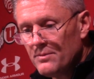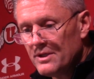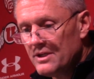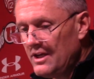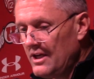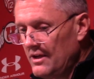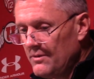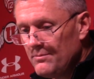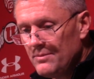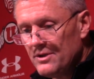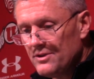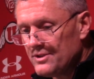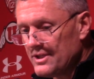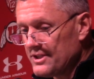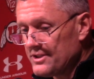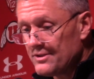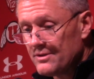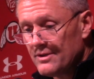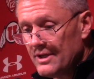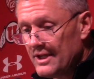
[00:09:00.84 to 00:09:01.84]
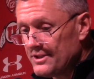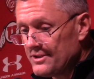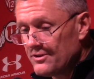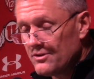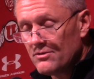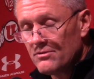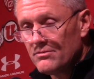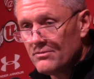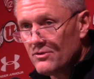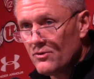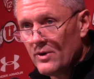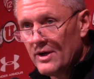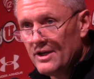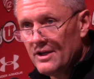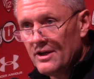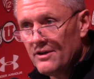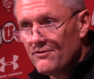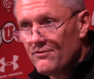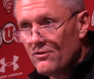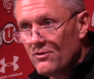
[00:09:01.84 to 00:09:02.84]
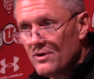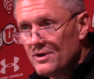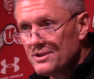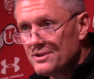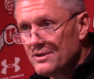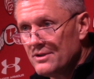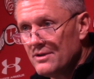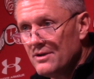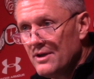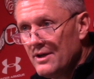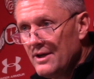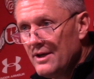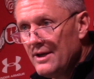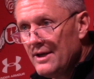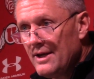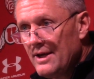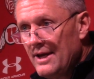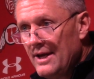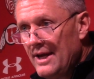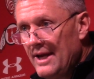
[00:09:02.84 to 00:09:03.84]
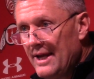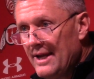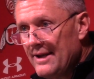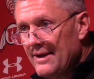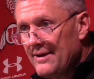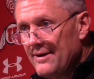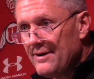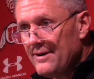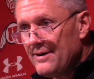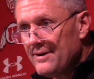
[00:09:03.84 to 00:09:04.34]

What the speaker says: Keith Bills, that's a great get for us, and